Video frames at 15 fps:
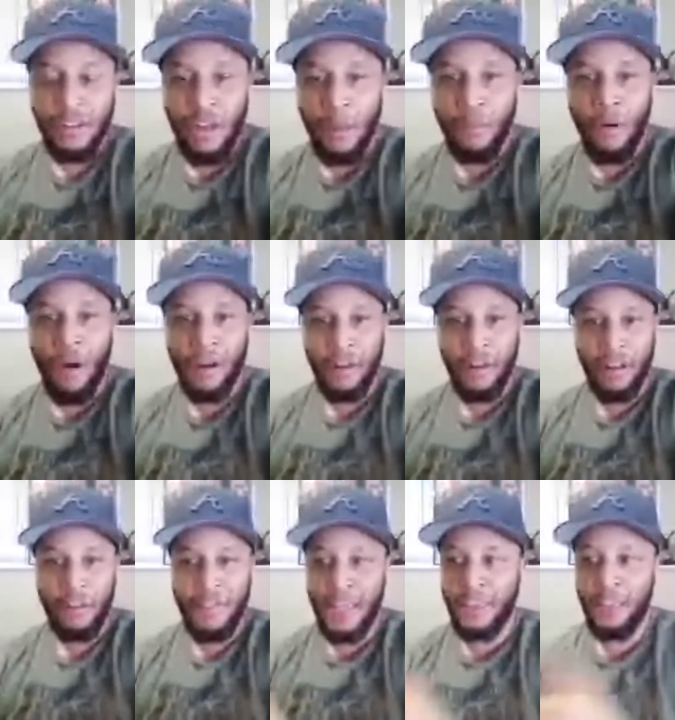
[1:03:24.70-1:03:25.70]
a part
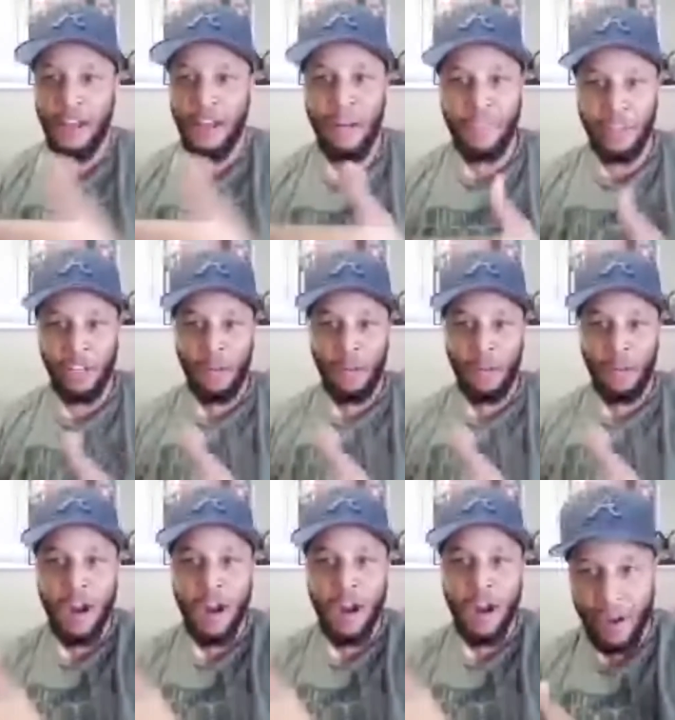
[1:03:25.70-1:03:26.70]
of the
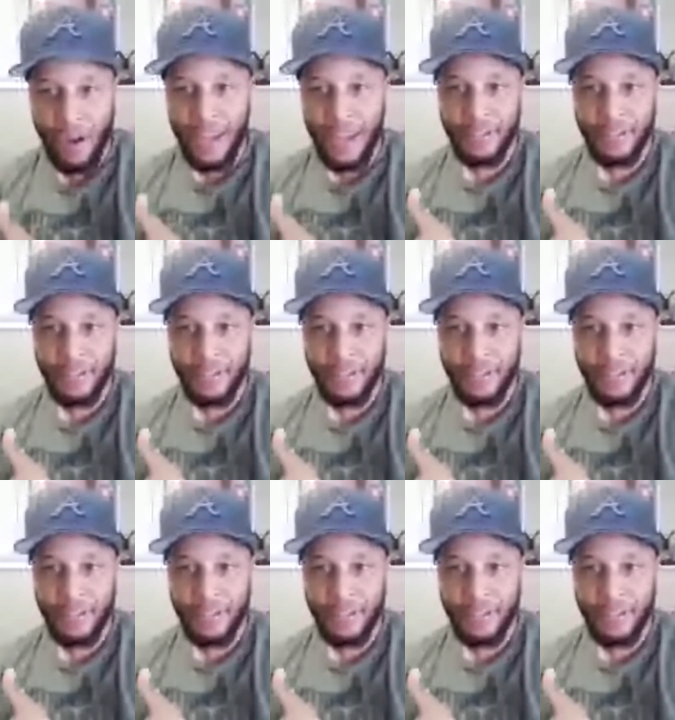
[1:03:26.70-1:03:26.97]
LeBron brand.